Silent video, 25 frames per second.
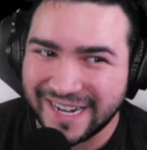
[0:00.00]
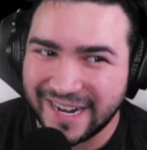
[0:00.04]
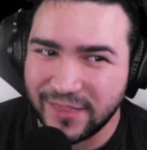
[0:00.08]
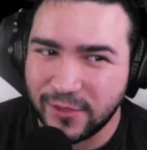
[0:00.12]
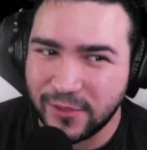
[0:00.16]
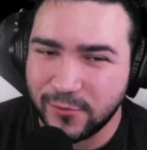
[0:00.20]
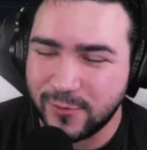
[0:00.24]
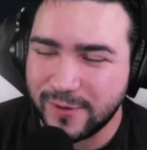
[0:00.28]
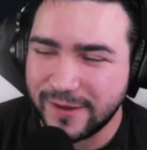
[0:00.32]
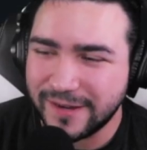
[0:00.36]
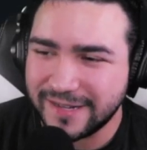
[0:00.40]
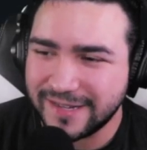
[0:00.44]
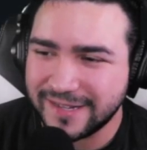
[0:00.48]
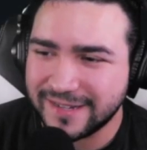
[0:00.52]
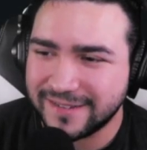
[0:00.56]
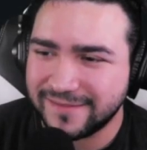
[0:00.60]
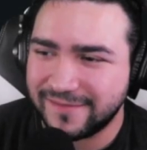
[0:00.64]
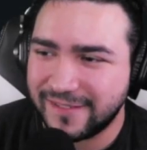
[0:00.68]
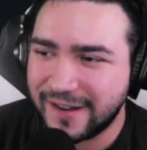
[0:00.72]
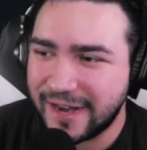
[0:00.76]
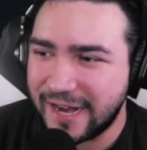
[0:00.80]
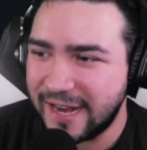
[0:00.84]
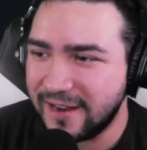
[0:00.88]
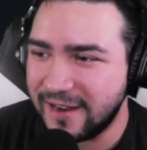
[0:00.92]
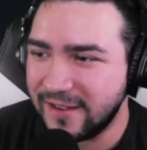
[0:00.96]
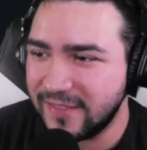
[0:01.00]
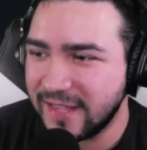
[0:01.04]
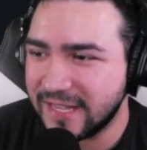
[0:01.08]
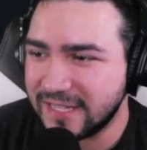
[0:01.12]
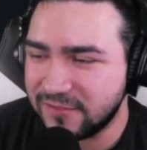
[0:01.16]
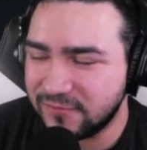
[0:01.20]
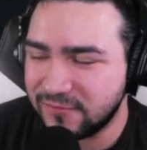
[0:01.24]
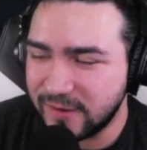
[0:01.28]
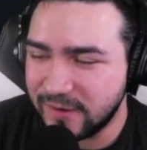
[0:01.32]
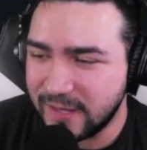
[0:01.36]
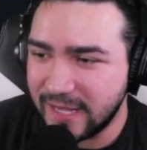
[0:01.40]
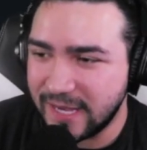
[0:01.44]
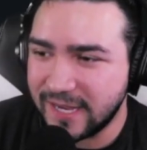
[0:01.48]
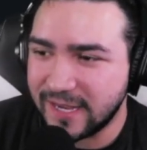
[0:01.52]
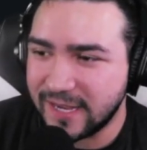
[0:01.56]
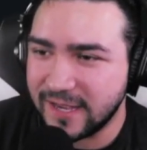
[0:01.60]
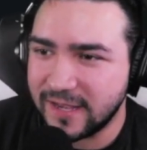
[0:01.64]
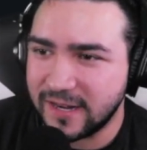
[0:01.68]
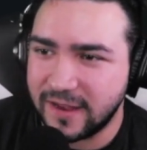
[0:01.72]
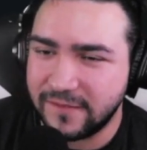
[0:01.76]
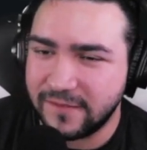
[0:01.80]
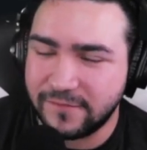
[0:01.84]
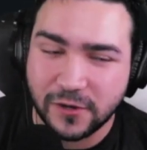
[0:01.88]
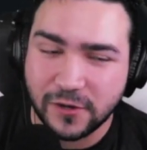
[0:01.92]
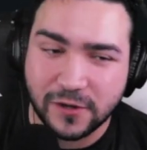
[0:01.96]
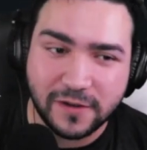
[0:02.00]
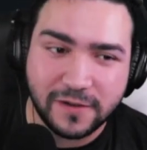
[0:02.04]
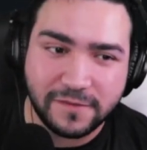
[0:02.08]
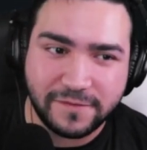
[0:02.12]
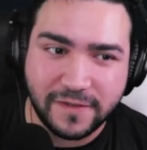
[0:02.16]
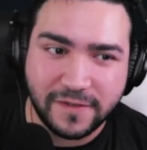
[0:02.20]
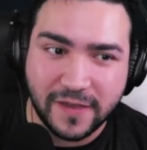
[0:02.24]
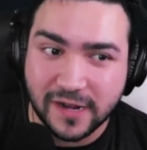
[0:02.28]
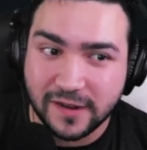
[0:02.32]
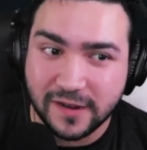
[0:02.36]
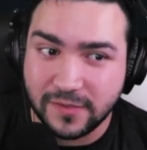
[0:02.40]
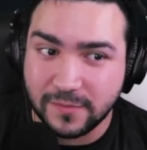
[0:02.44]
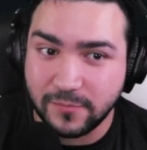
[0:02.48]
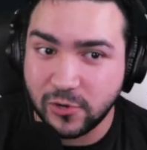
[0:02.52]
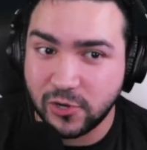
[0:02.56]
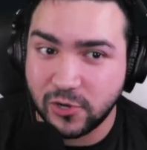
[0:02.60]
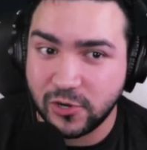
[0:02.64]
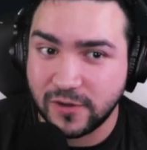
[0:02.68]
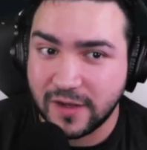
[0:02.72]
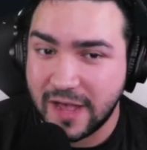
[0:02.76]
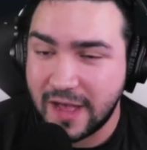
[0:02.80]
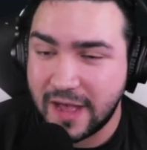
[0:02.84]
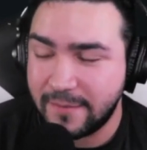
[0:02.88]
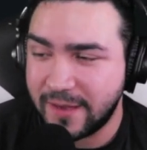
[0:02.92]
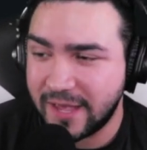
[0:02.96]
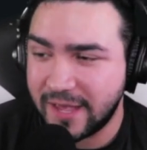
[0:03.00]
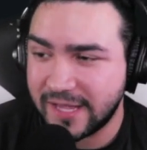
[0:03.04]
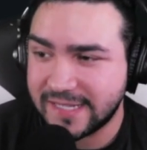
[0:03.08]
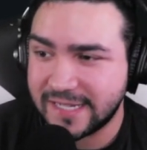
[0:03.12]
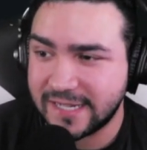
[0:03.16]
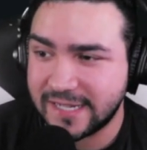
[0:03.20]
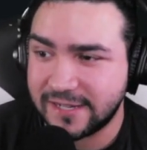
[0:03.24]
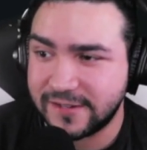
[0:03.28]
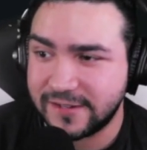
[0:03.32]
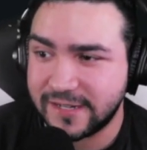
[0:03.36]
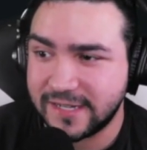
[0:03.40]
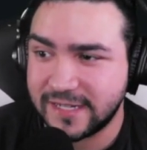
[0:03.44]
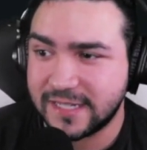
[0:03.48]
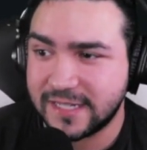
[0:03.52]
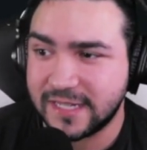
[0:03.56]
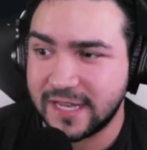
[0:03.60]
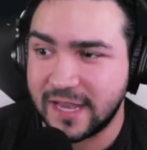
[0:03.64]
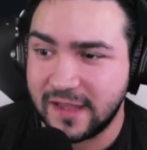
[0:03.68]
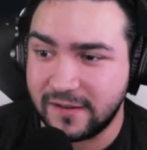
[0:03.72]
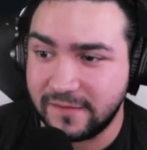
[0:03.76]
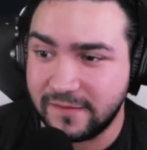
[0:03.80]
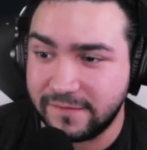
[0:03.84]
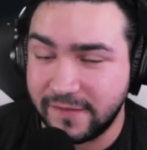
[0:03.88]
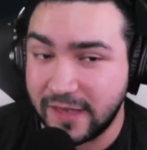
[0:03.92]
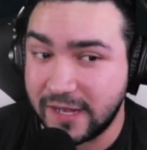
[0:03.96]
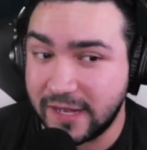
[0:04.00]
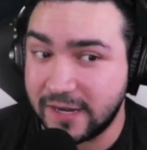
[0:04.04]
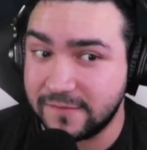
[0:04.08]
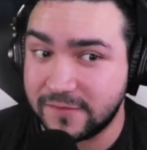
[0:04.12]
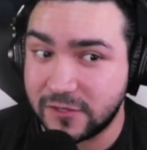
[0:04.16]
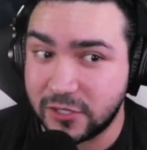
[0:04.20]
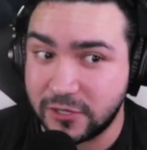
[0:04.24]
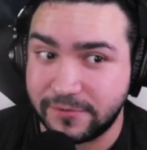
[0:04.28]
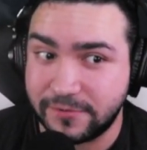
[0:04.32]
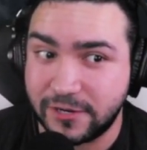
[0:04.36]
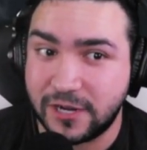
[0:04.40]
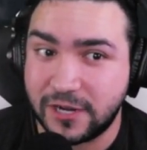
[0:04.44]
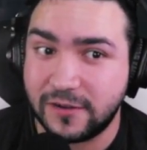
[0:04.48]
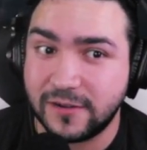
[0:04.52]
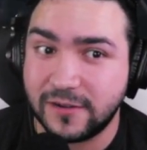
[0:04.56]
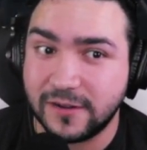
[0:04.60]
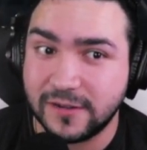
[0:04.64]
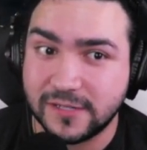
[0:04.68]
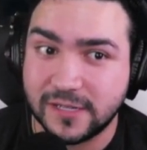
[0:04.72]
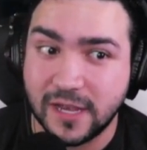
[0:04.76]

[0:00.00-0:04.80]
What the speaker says: one right here that's really good. If you're a fan of the Mortal Kombat series and a fan of superheroes,